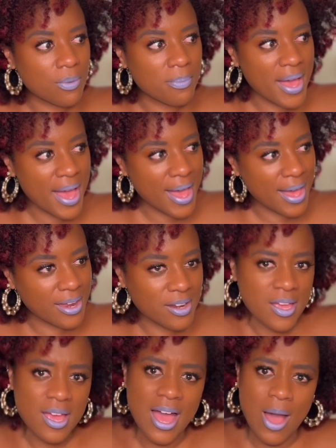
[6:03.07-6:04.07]
bad.
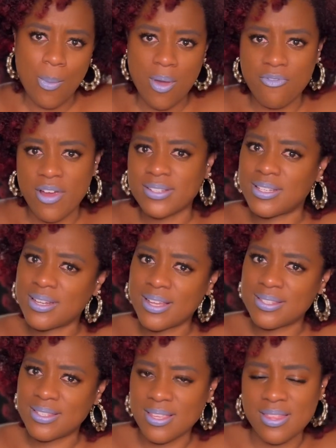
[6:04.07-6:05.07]
However, I did
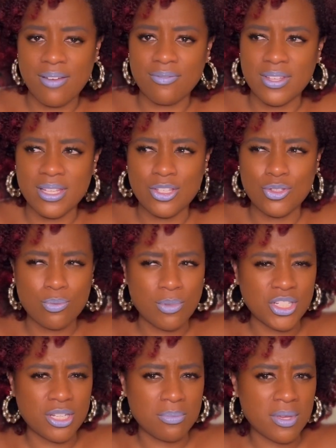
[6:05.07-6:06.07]
not see that really too
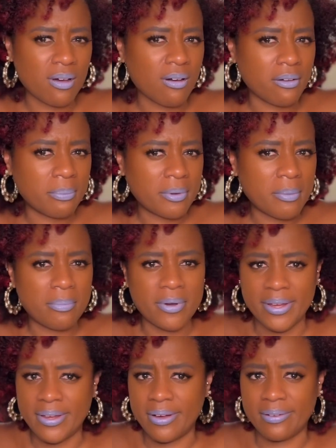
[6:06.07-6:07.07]
much in Mea Culpa,
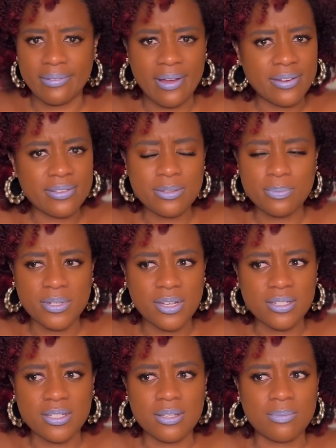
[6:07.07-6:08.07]
but a lot of these
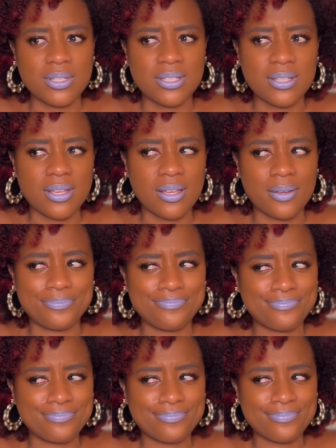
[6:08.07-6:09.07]
productions, I'm just like,
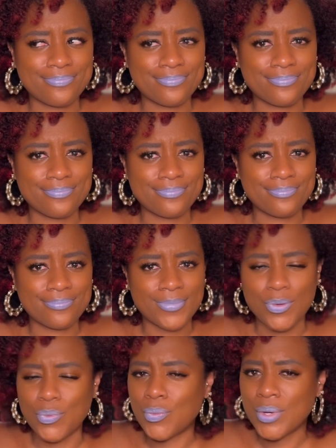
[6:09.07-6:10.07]

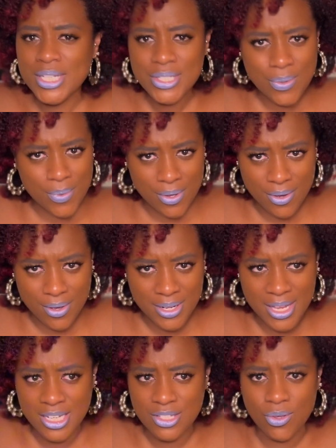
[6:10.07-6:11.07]
what is going on?
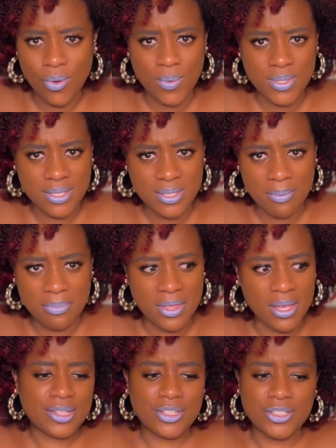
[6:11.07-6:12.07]
And it's always the same
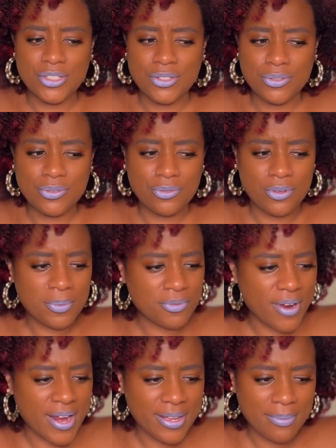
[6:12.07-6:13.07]
thing. The script
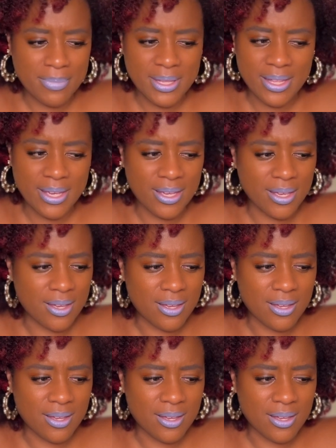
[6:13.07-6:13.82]
writing be like,